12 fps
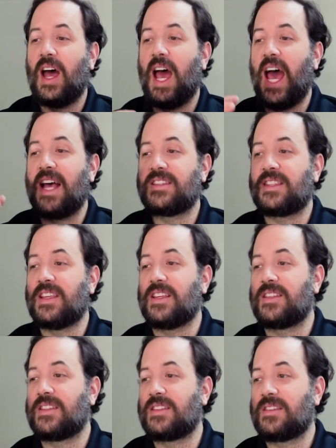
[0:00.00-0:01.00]
as
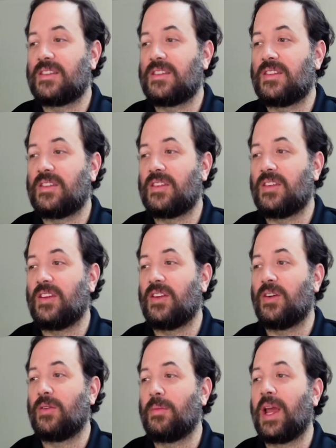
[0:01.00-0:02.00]
this
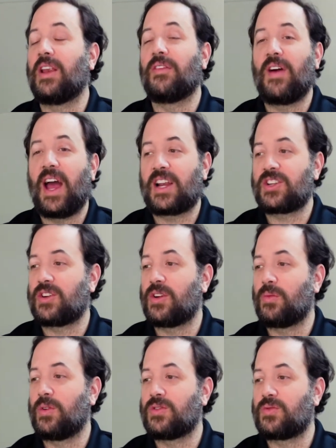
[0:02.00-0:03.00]

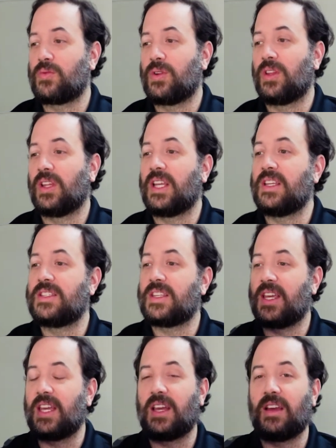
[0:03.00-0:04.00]
manufacturer was
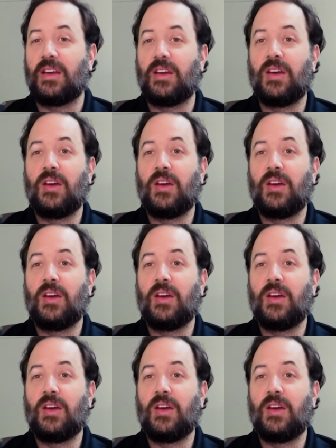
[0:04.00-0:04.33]
releasing